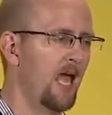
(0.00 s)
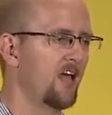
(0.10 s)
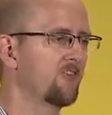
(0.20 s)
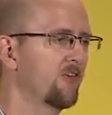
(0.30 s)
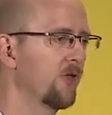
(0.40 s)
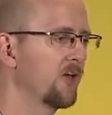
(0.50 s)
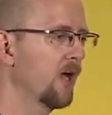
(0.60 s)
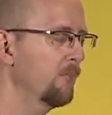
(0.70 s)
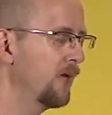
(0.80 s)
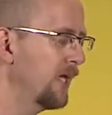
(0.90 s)
And so the
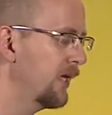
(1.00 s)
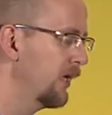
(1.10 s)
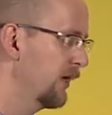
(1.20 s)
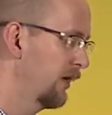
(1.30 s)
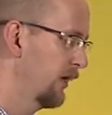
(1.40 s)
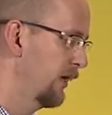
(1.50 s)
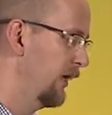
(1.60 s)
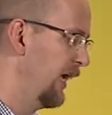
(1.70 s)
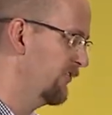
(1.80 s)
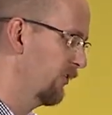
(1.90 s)
company
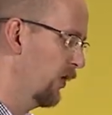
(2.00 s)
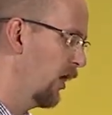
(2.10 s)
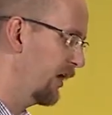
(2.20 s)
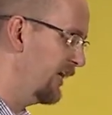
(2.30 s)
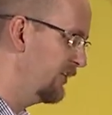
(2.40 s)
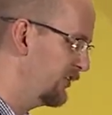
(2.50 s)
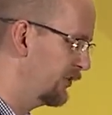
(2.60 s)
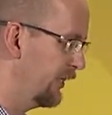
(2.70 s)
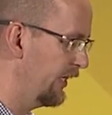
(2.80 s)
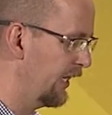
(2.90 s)
has a long
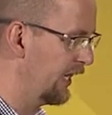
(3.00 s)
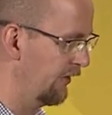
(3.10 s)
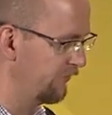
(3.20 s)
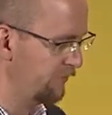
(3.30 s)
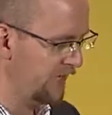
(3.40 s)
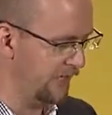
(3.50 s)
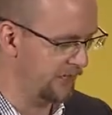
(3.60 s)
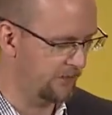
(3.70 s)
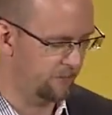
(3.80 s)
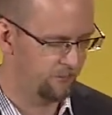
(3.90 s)
history of
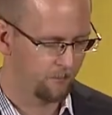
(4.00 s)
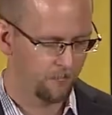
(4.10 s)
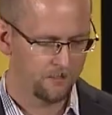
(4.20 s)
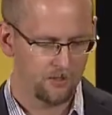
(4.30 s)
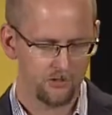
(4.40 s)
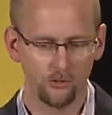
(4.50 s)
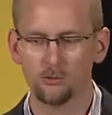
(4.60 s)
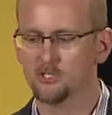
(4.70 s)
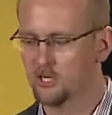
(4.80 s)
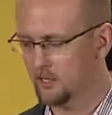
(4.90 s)
being
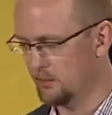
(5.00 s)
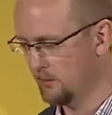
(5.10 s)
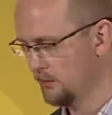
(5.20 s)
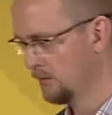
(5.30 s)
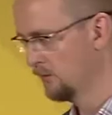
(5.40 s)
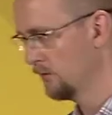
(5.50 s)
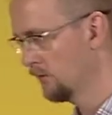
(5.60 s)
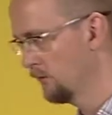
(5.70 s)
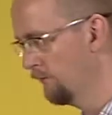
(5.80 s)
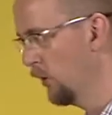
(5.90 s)

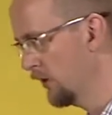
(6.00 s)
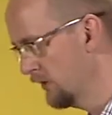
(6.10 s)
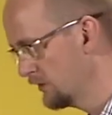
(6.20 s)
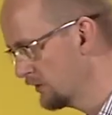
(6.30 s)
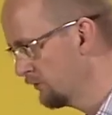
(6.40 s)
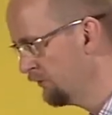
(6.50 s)
user-focused.